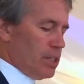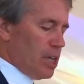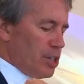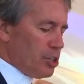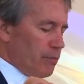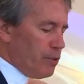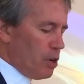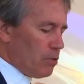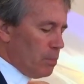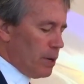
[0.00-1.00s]
touch the
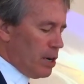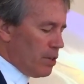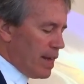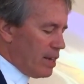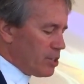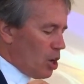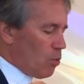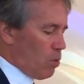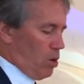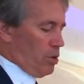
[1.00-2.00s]
funeral bier that is
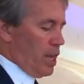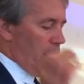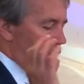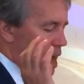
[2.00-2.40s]
our world